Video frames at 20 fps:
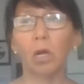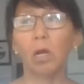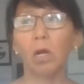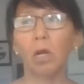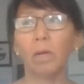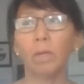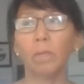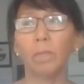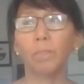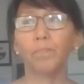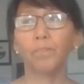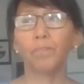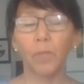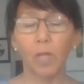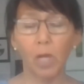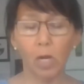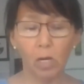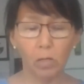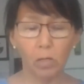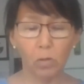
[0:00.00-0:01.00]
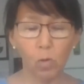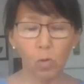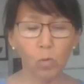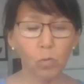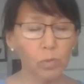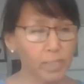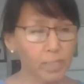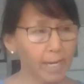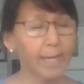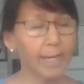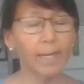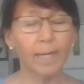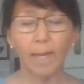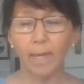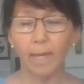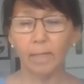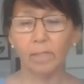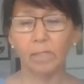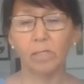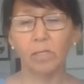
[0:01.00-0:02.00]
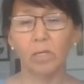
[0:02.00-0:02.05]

our own dialect.